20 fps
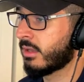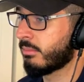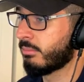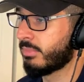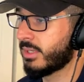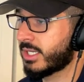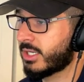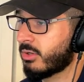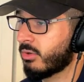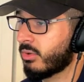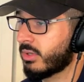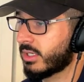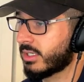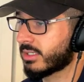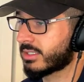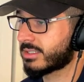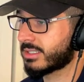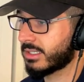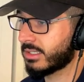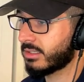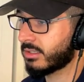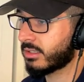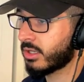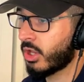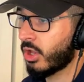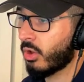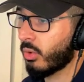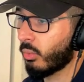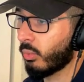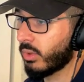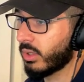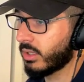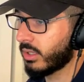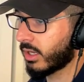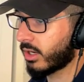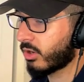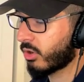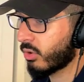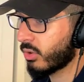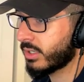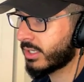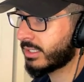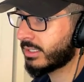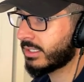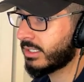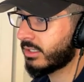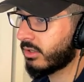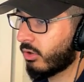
Bitcoin and its ilk will accordingly